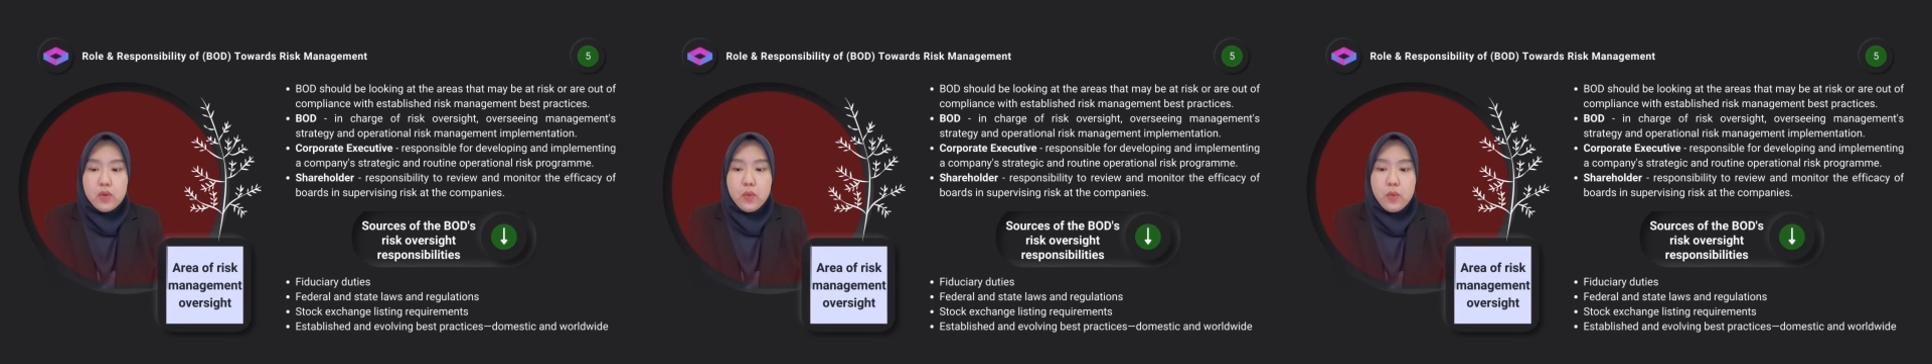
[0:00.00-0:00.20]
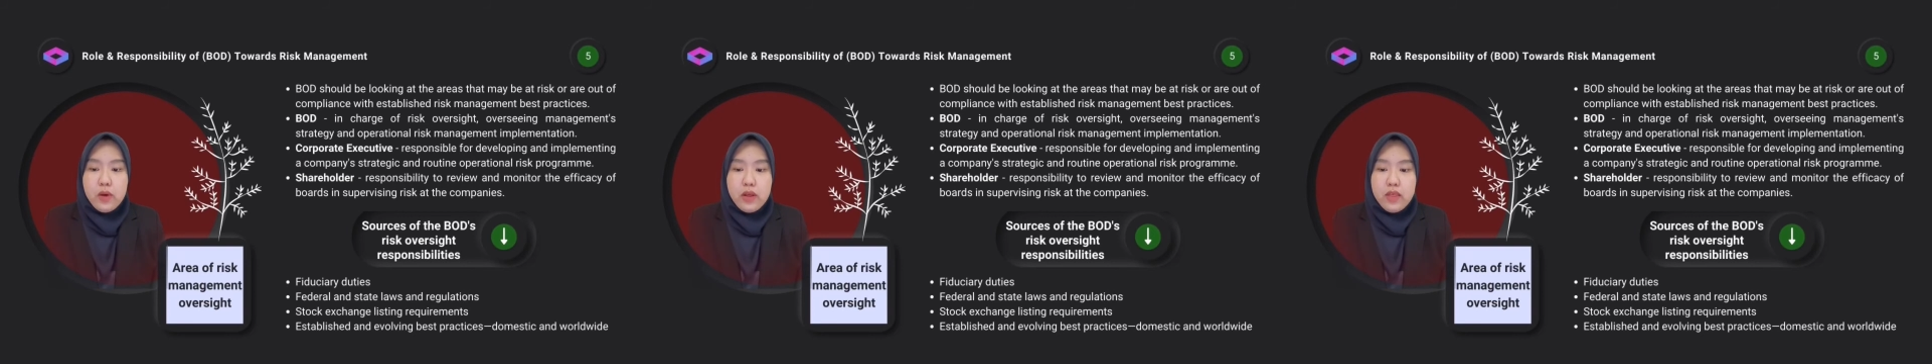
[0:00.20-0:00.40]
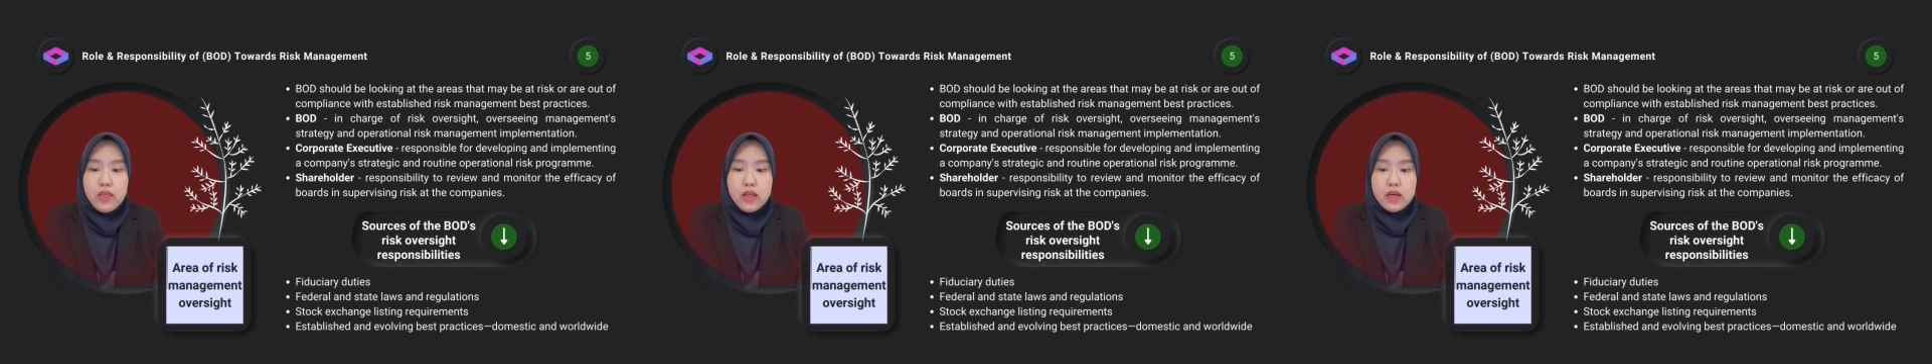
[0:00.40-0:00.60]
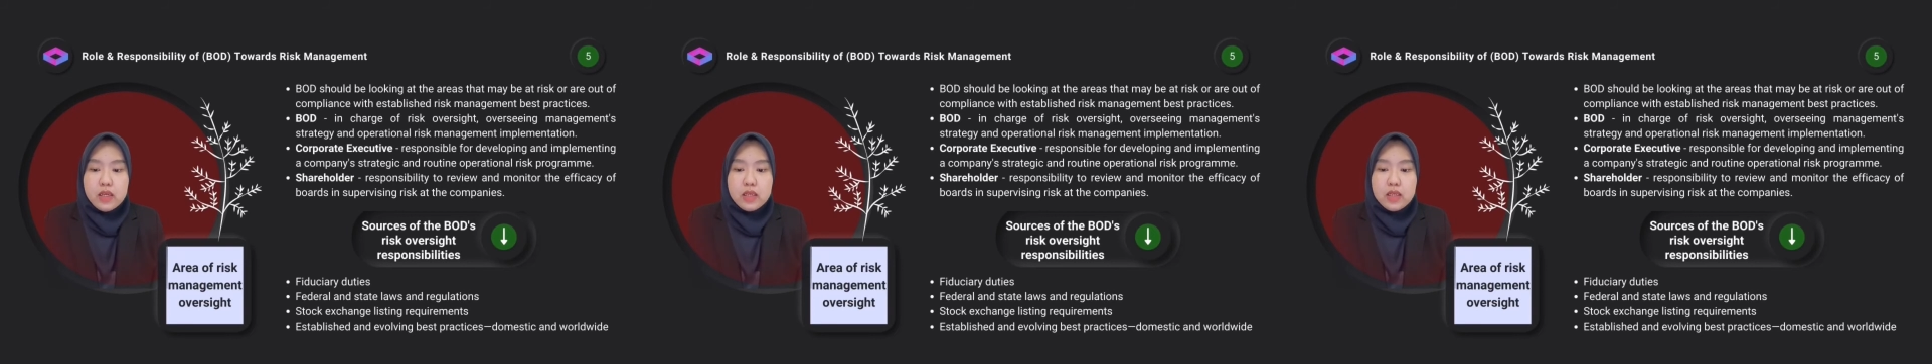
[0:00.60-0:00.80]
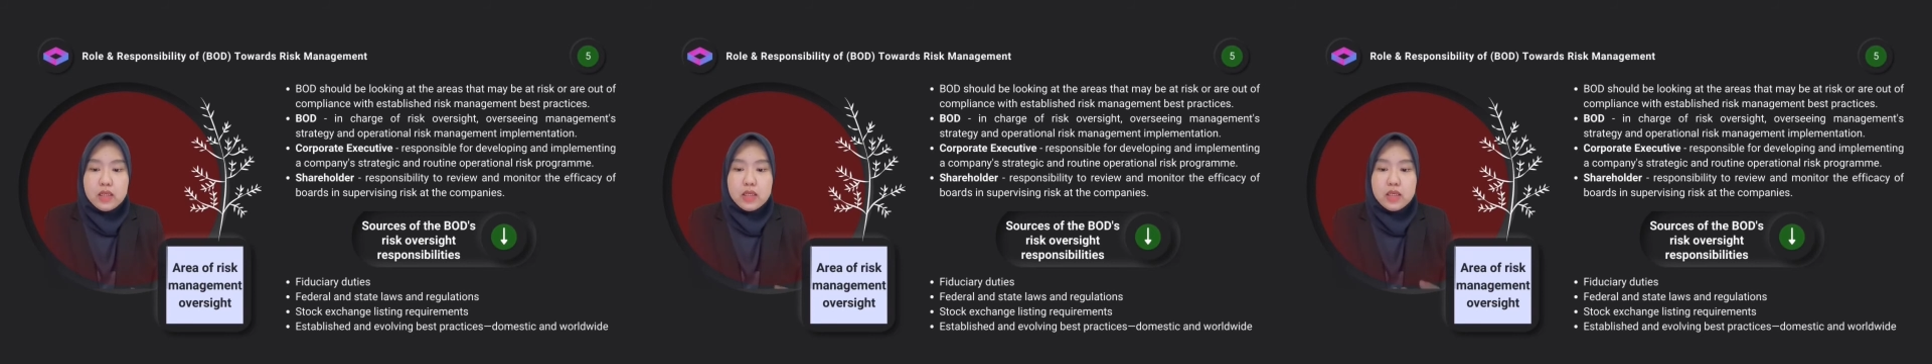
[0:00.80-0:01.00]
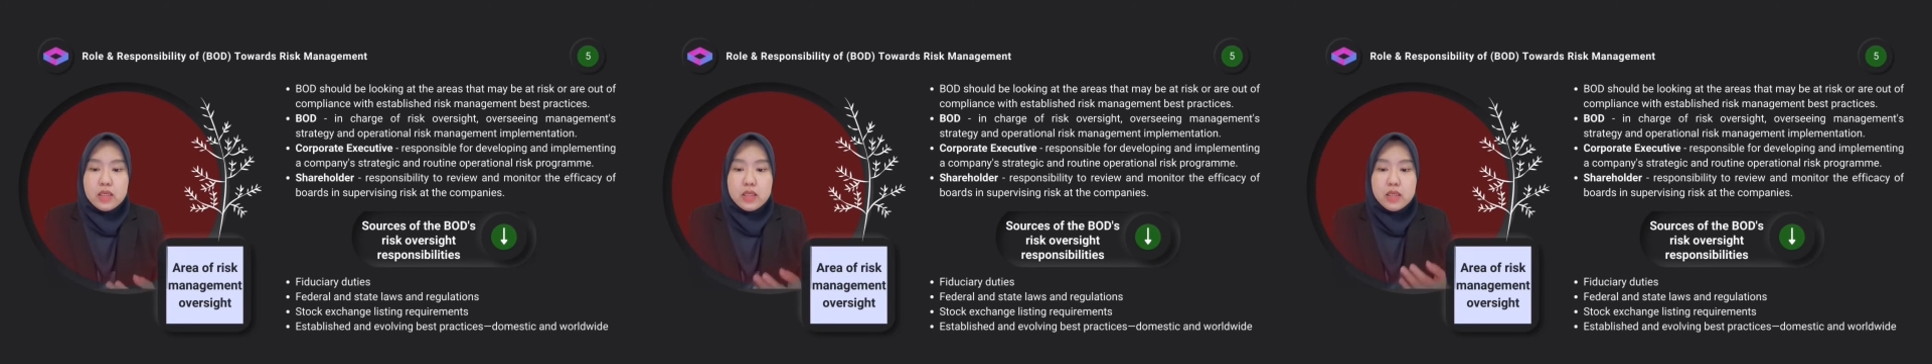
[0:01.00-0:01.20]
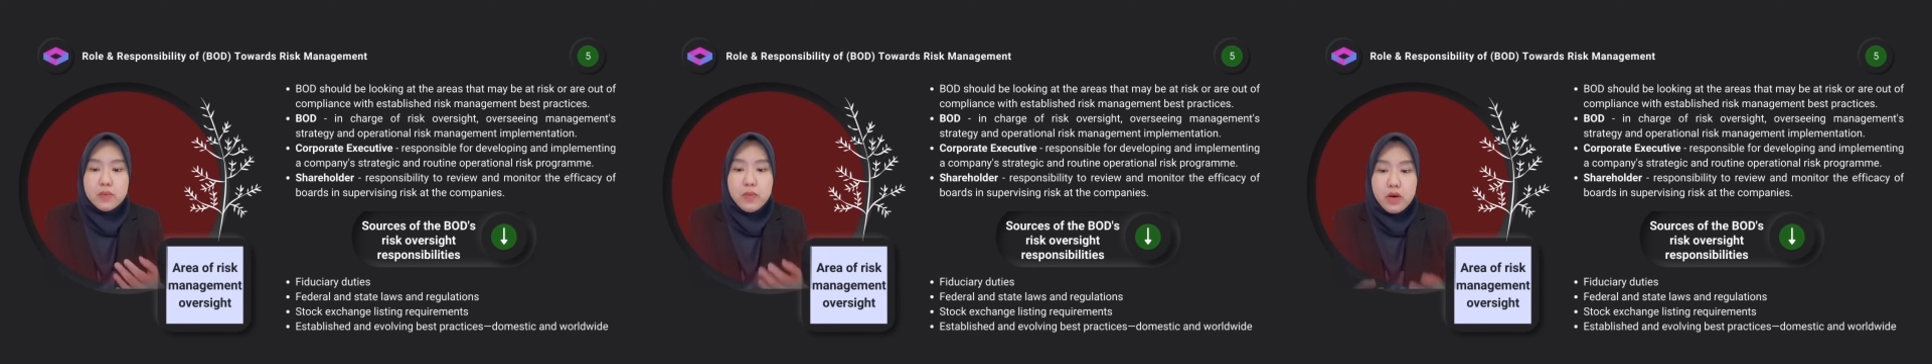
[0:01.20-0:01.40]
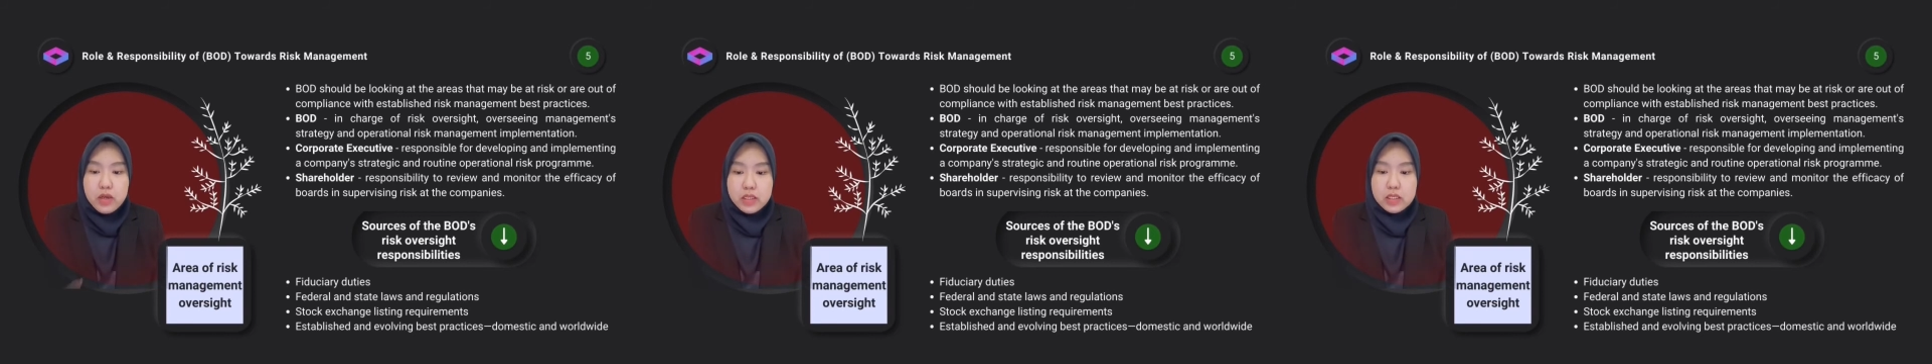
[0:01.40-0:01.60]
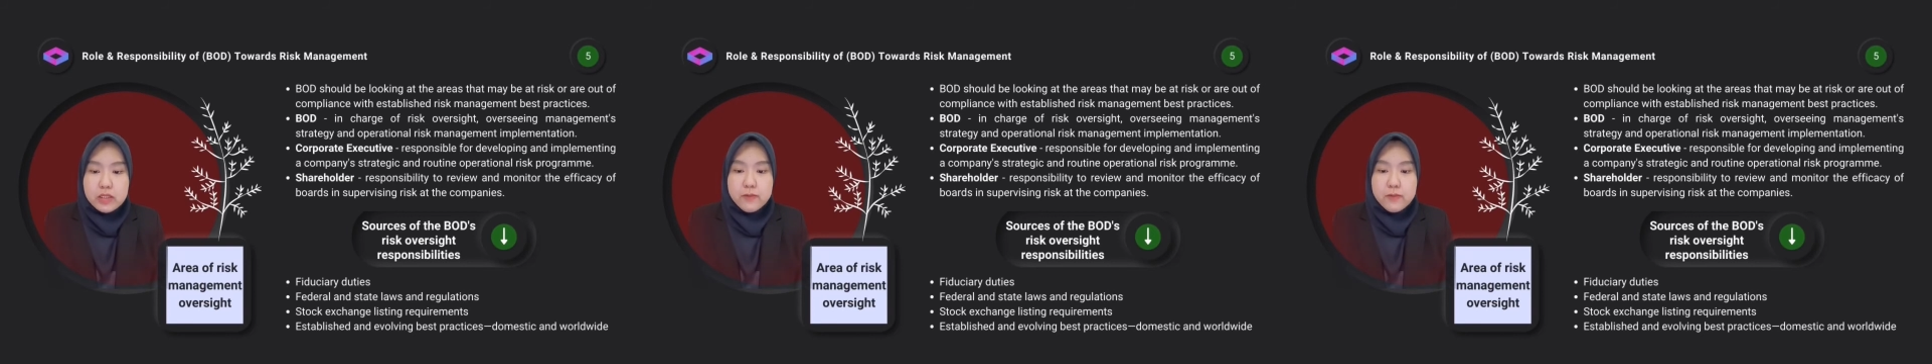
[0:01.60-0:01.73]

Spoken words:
with the board